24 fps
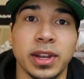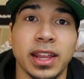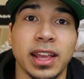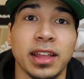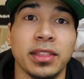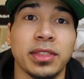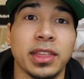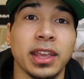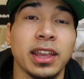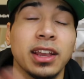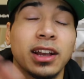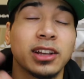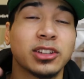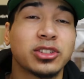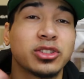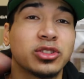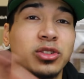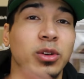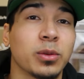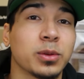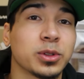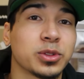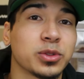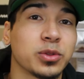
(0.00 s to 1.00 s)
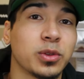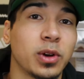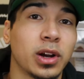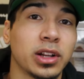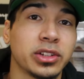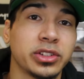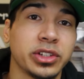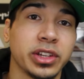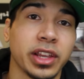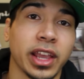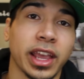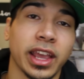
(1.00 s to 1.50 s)
But again, thank you guys so much for
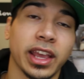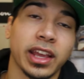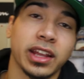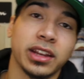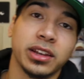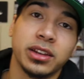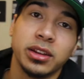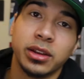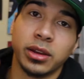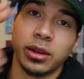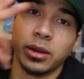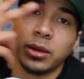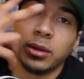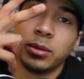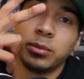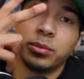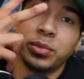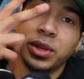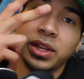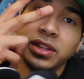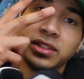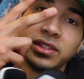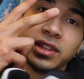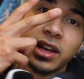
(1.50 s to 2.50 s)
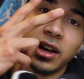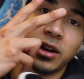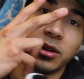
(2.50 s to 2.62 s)
watching, and peace